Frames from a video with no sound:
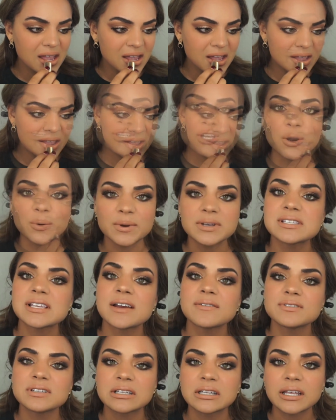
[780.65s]
I just always
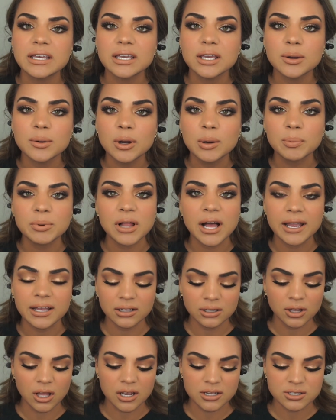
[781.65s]
have to like apply
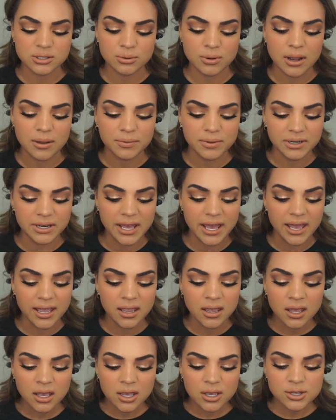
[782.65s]
a gloss throughout the
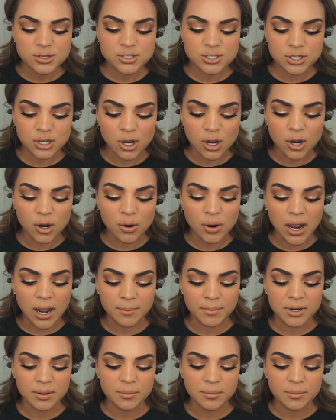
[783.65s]
day. So I'm